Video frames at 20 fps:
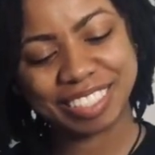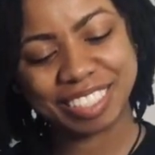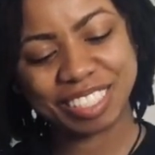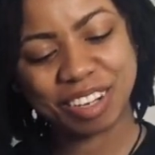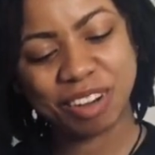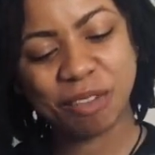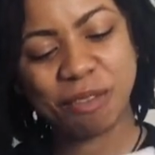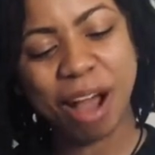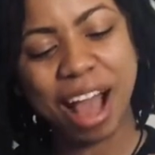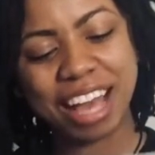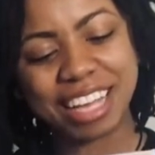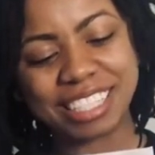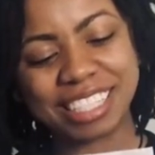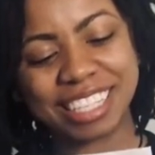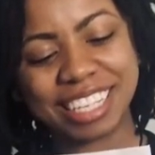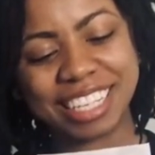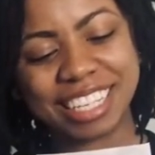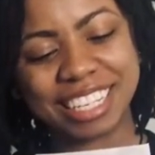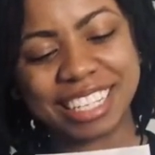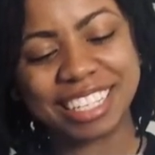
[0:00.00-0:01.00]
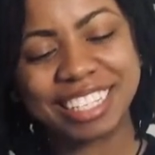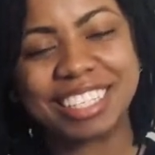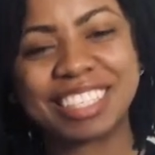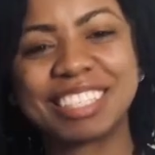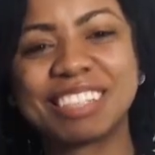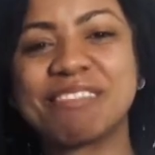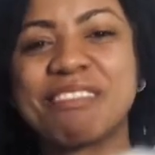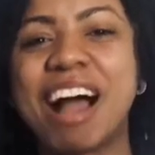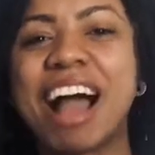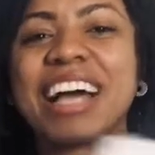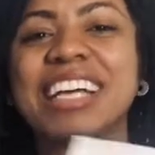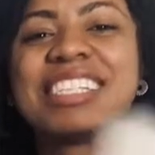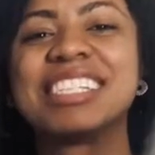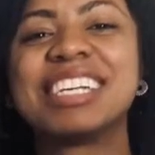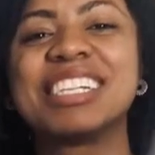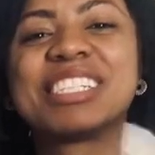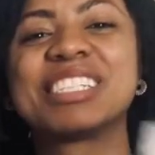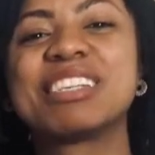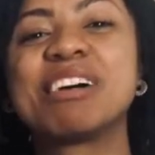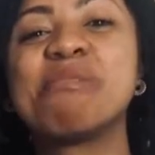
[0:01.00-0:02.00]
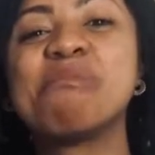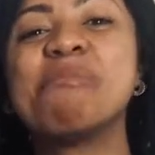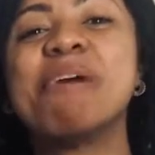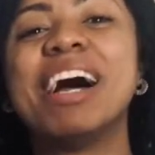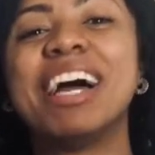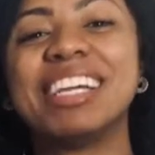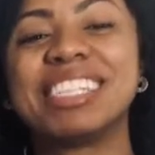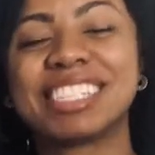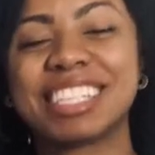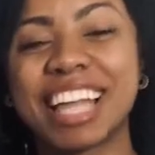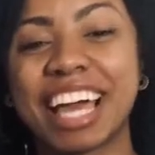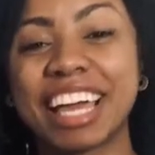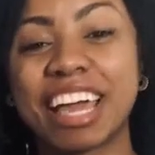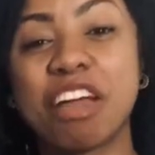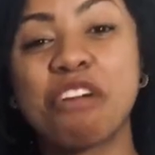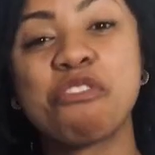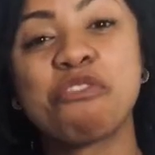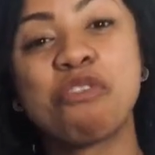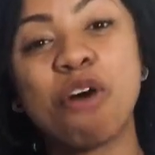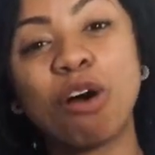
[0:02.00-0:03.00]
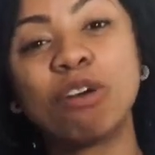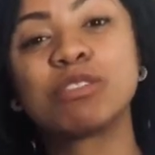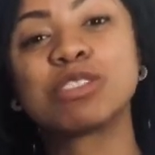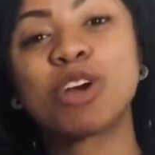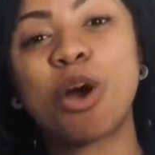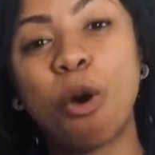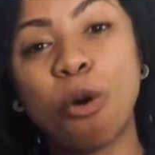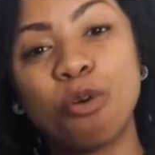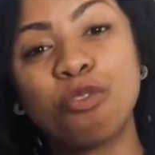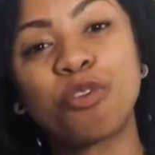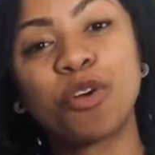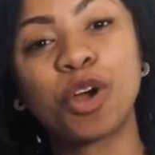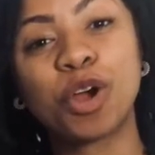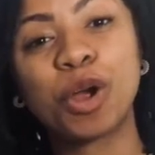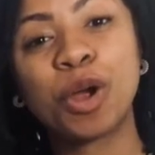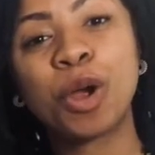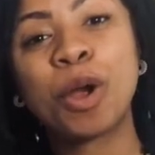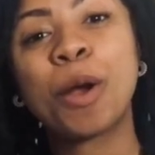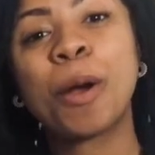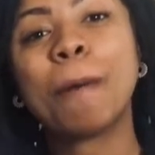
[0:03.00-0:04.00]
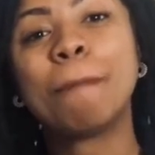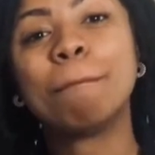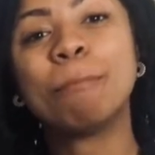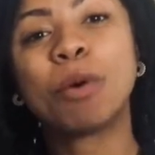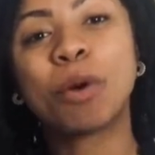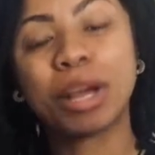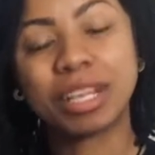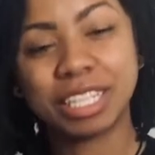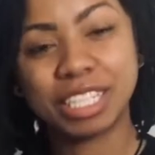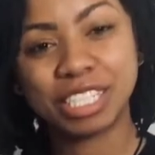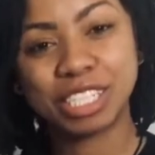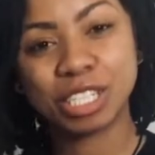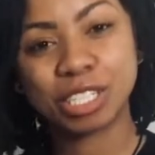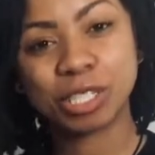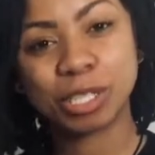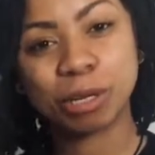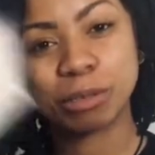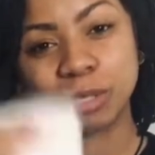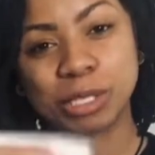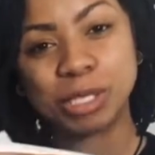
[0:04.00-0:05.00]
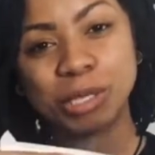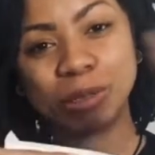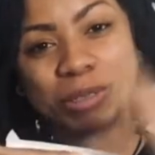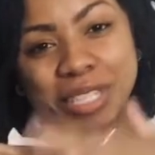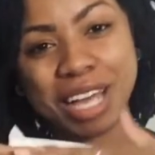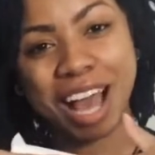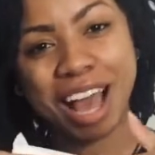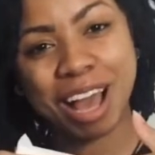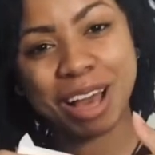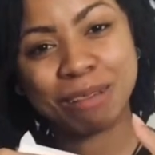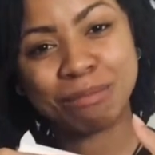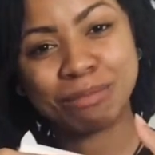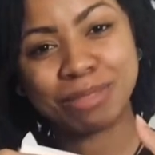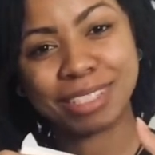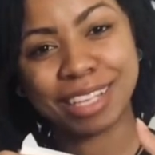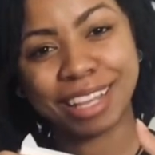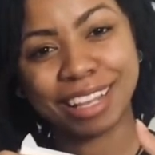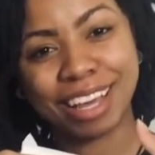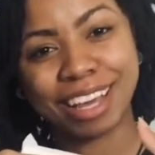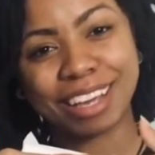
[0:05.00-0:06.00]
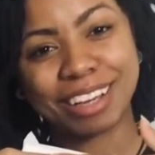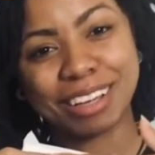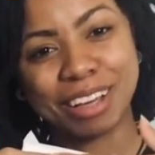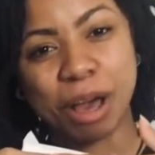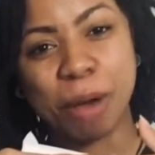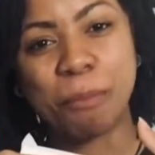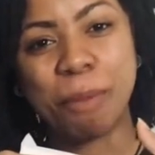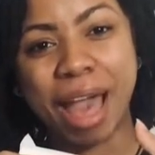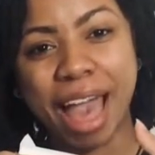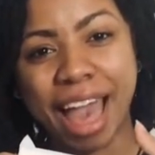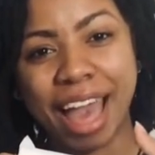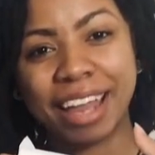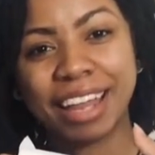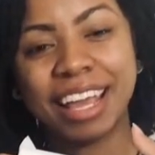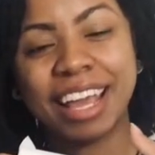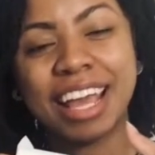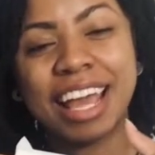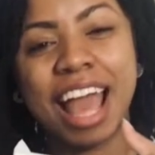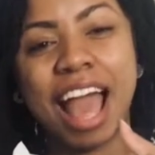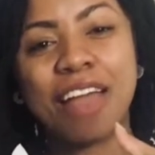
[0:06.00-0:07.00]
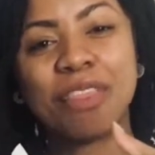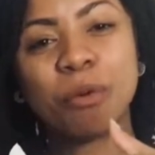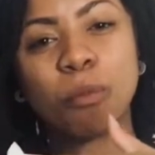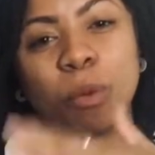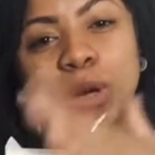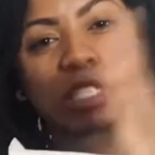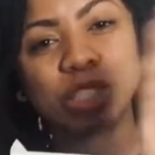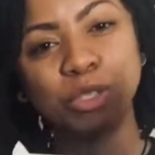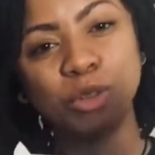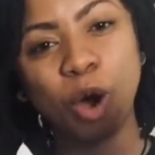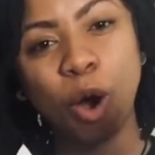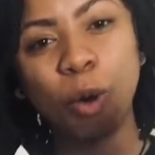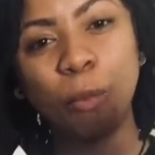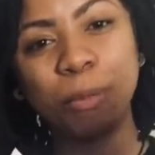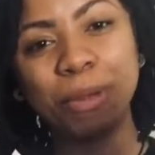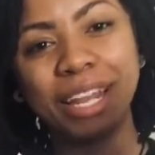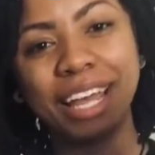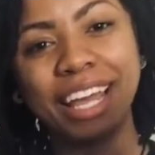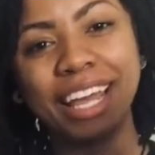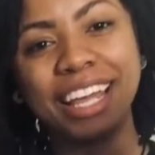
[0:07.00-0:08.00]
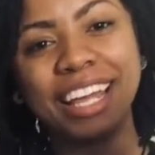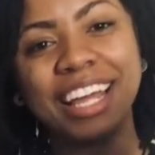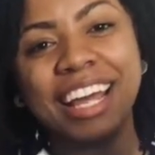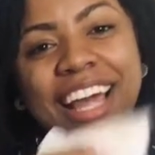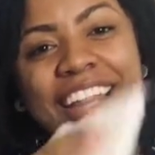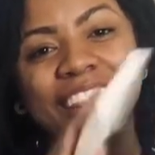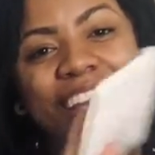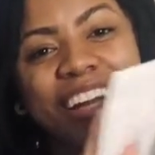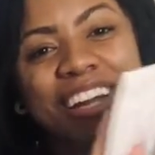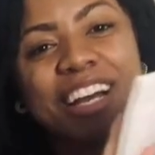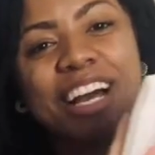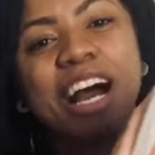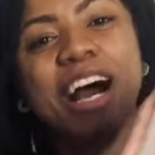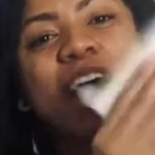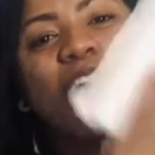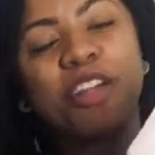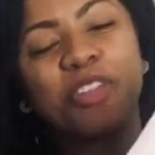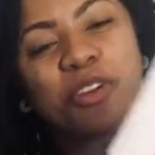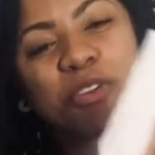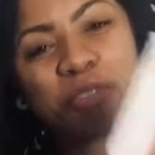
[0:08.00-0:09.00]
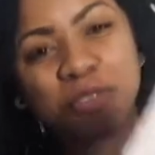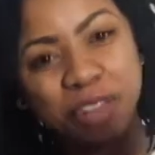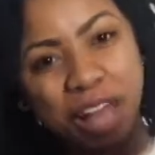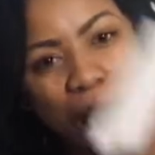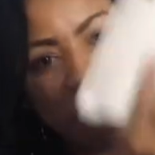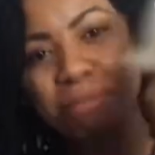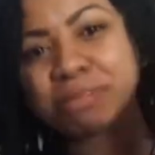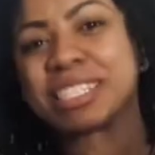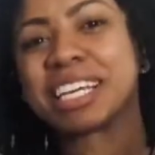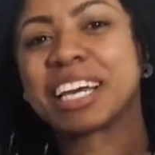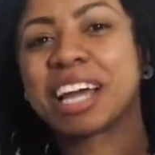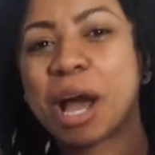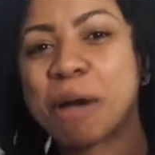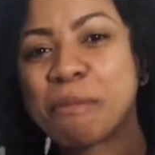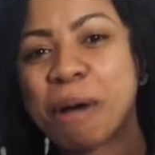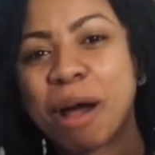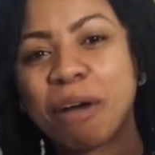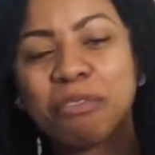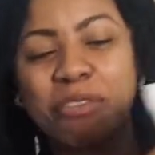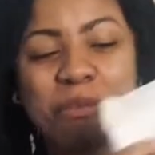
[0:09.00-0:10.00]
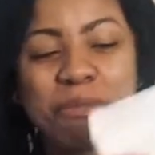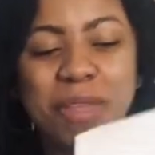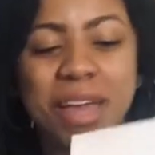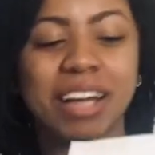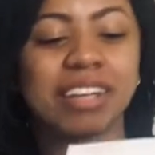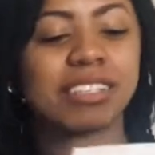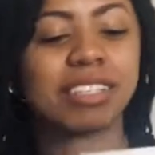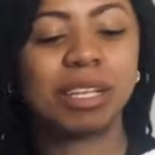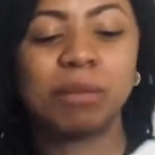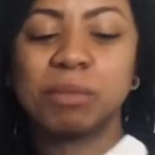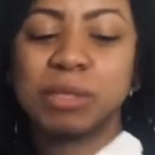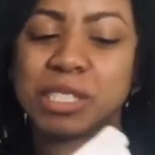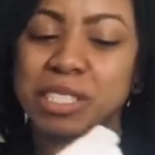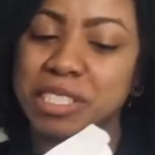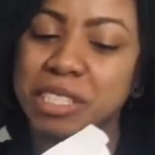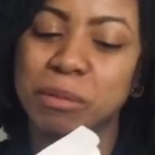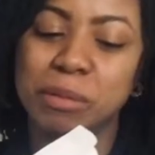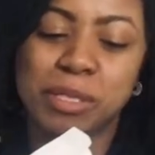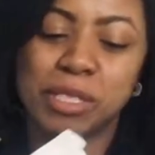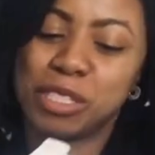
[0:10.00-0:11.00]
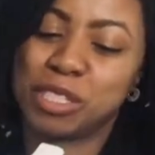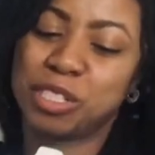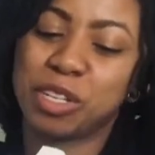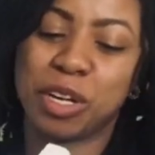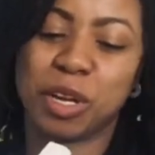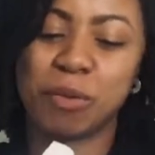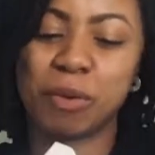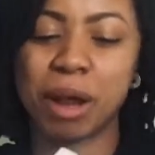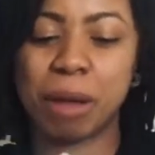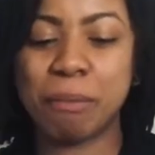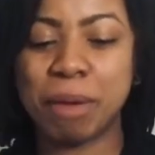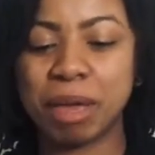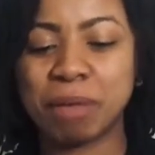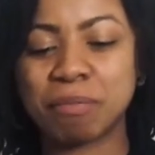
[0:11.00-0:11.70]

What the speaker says: why is there so much? Like, it folds over more than just those two times that like a pad. And then once you open it, there are other flaps that come out from there. So let me just show you what I mean.